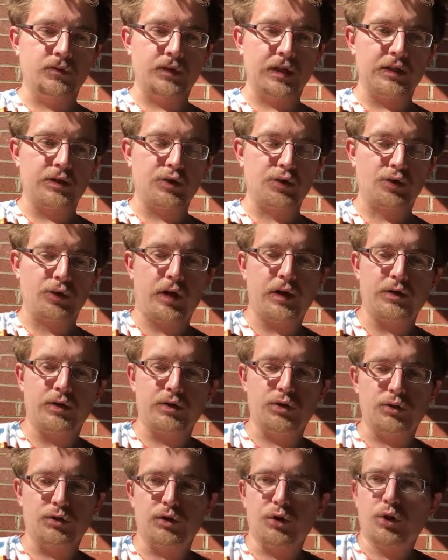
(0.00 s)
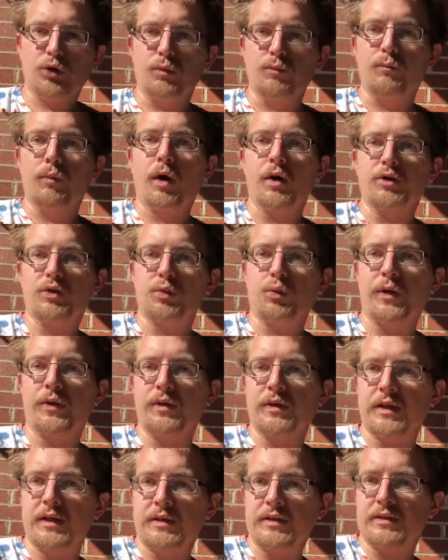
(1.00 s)
they tried to do too much
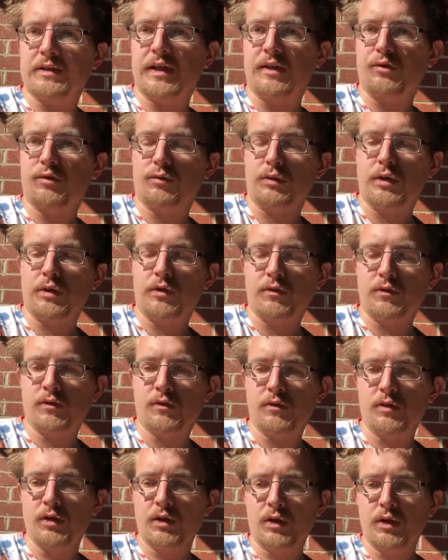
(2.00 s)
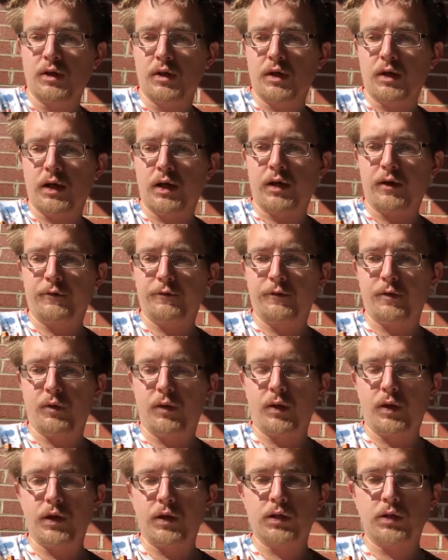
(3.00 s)
with the accessories, and I feel
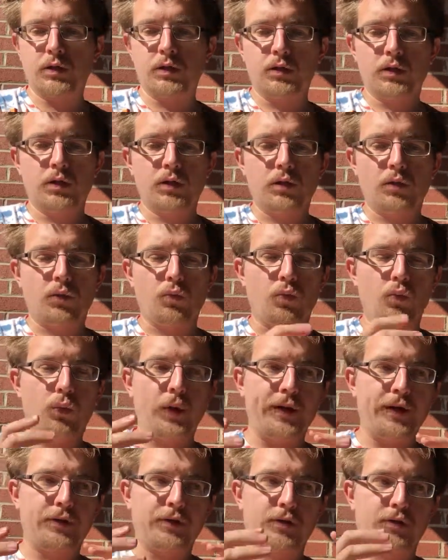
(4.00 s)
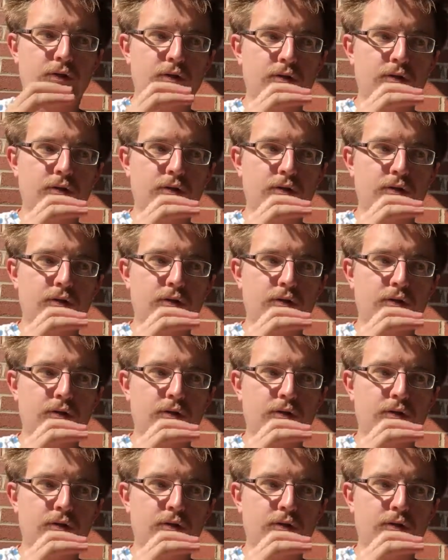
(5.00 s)
like with